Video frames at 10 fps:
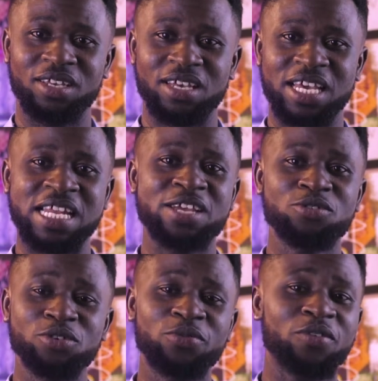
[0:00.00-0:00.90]
And I know
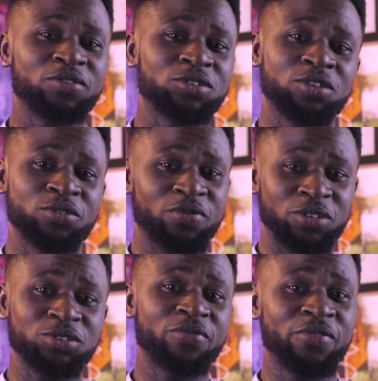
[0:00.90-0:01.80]
you've
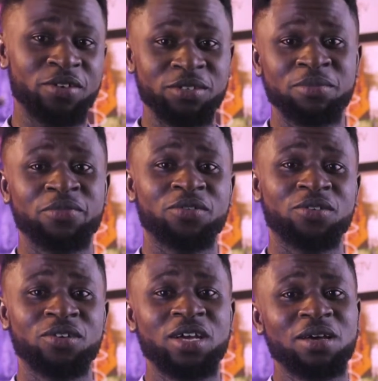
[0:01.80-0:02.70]
also failed before.
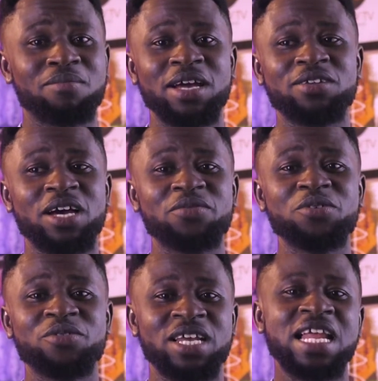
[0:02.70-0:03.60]
But you haven't
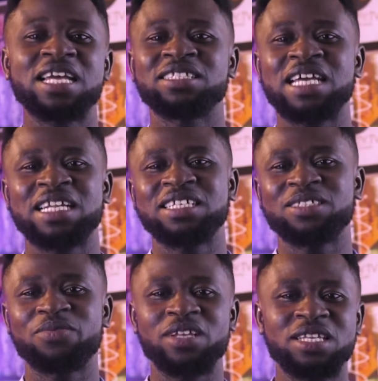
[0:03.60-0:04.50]
realized that this
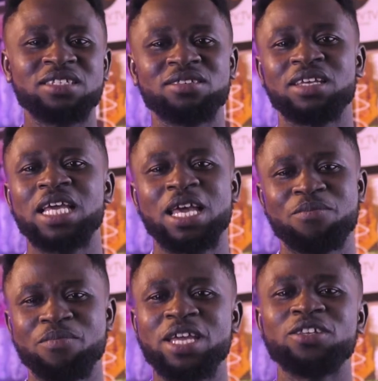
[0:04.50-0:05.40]
failing
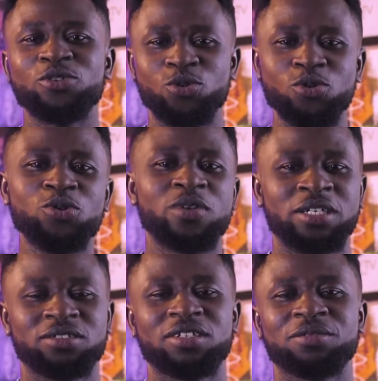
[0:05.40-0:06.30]
made you who you are
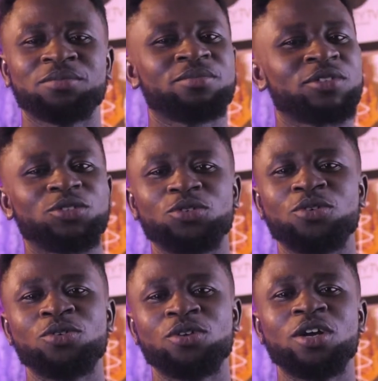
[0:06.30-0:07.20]
today. So
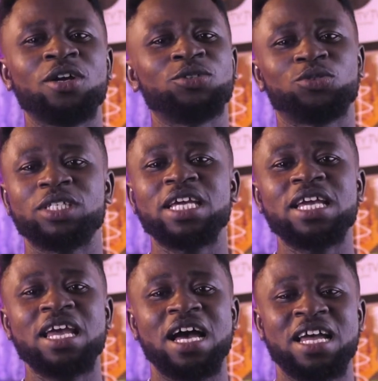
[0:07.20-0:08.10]
today
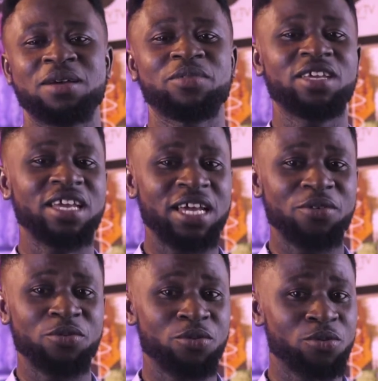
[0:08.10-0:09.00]
I am here
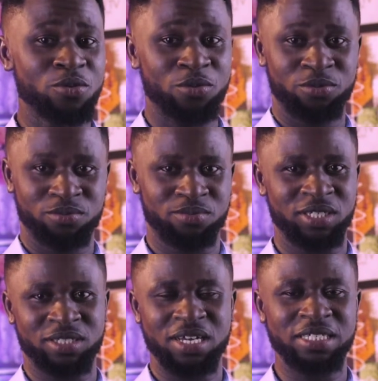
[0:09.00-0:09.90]
to
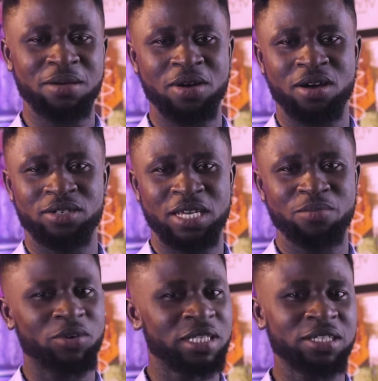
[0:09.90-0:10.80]
discuss about the
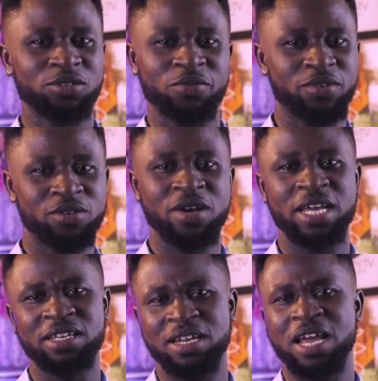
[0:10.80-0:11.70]
importance of failure
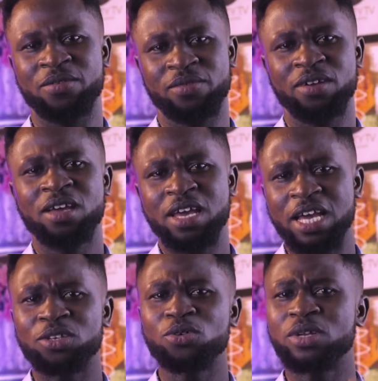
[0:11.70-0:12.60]
in life. And
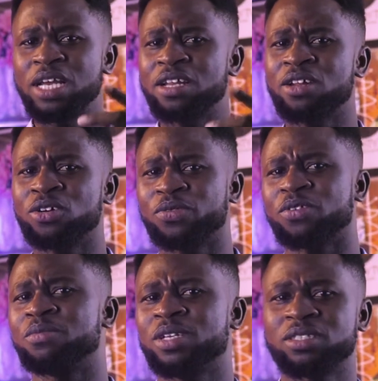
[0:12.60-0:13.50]
you will learn a lot from
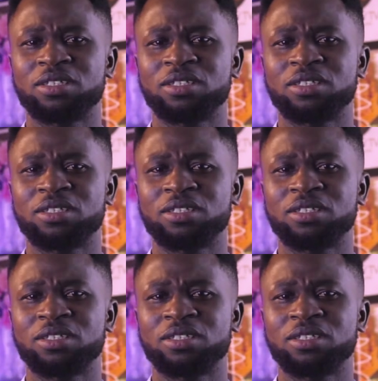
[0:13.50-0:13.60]
it.